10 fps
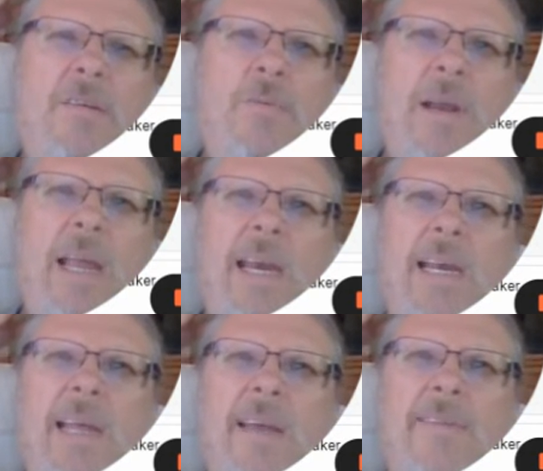related
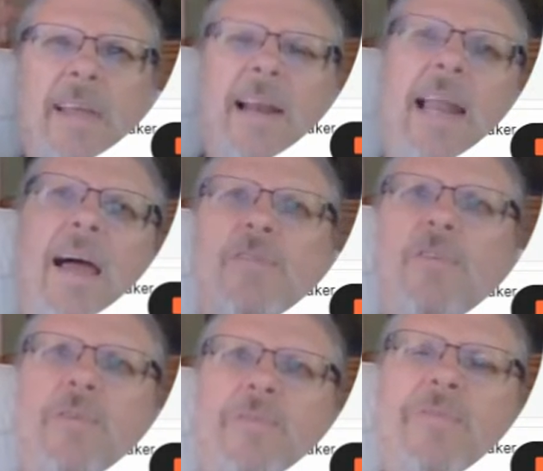list that allows you
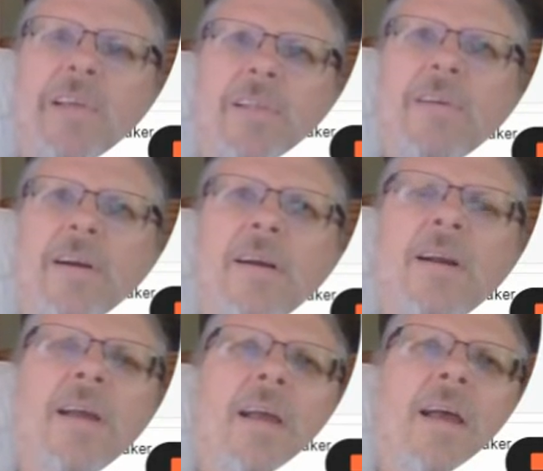to filter
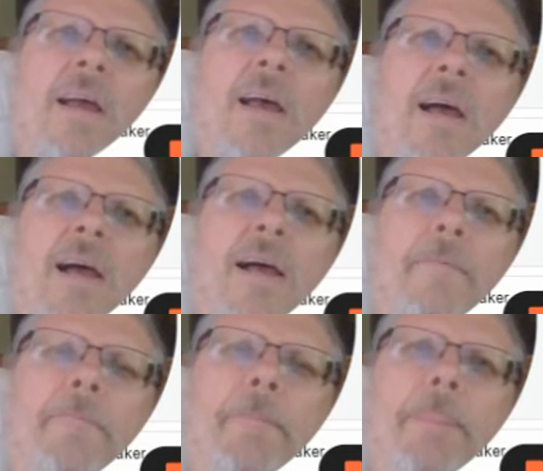
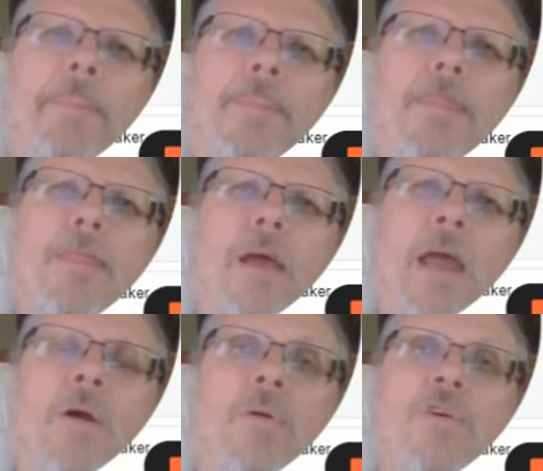
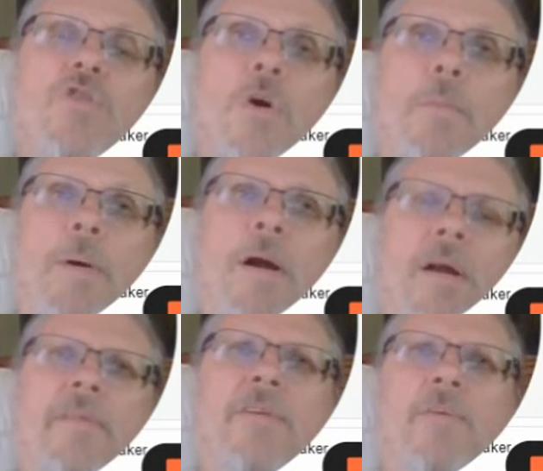and only show
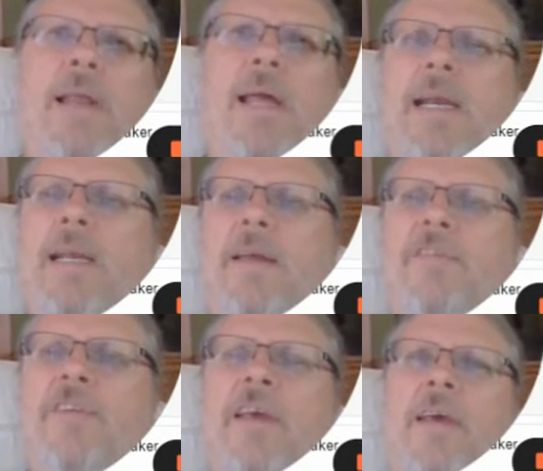part of the related
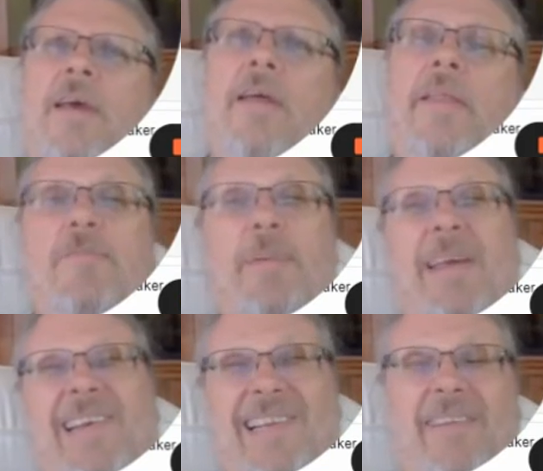list. That's
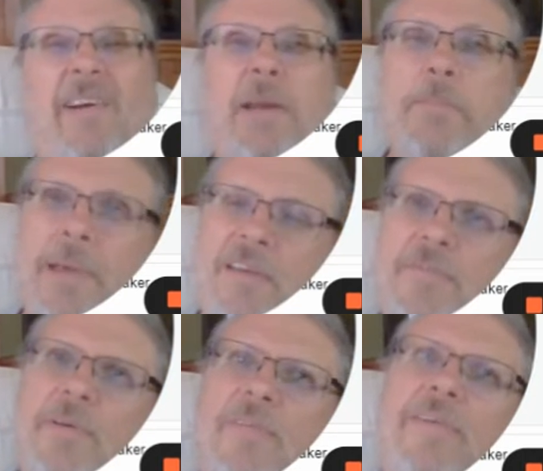being delivered in
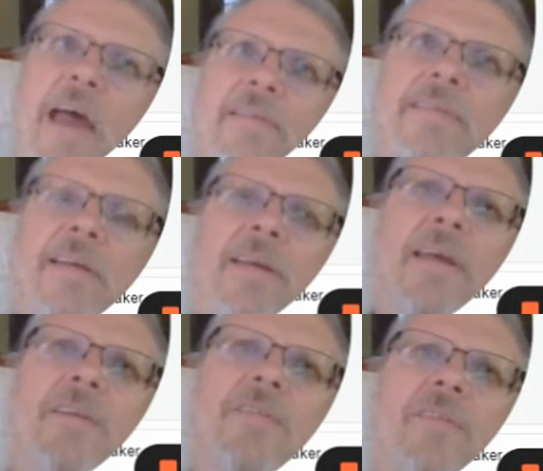piecemeal fashion.
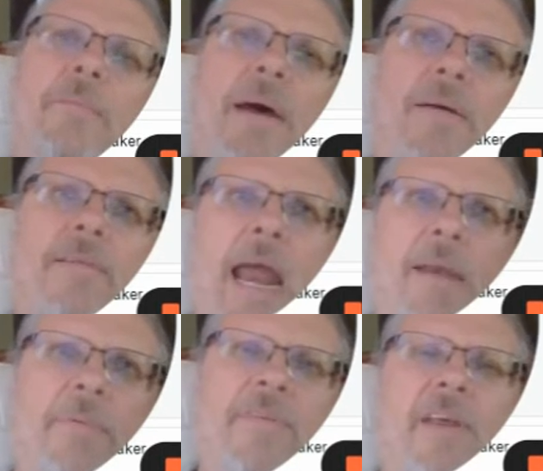It's about
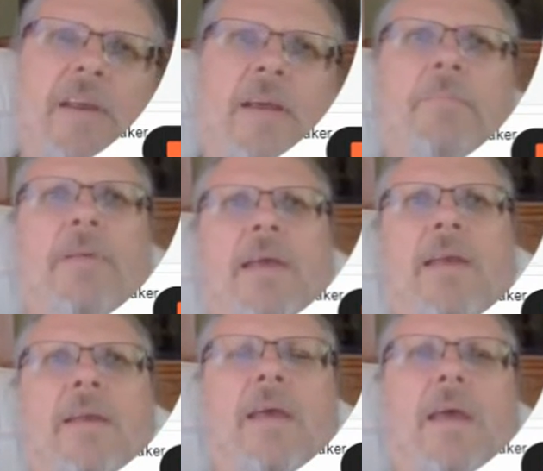90%
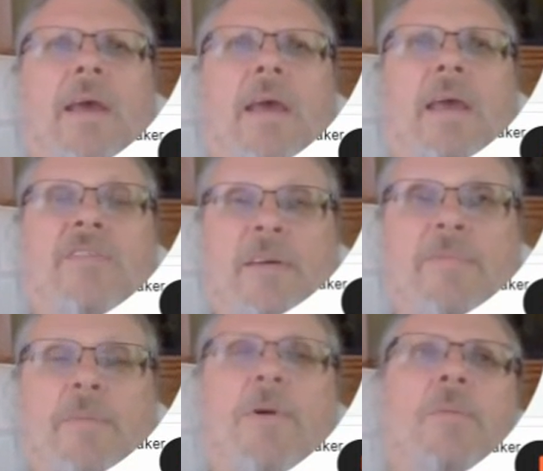complete, except
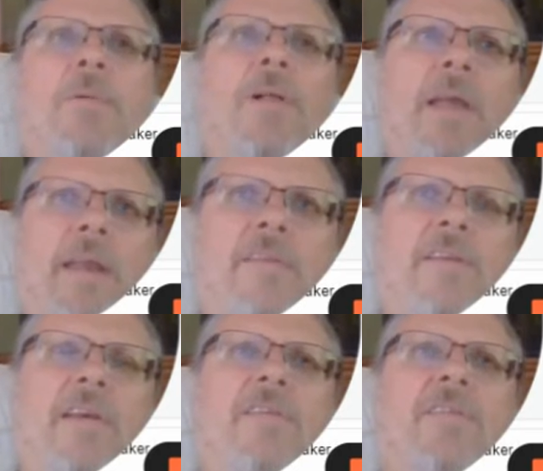for mobile in its
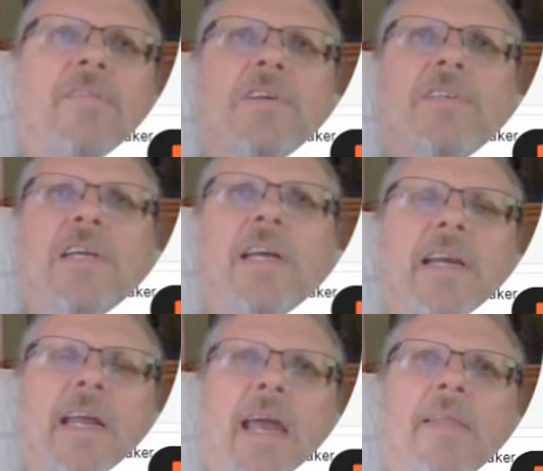initial
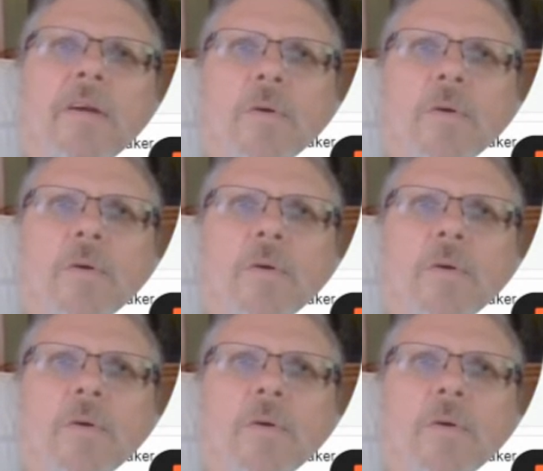version, and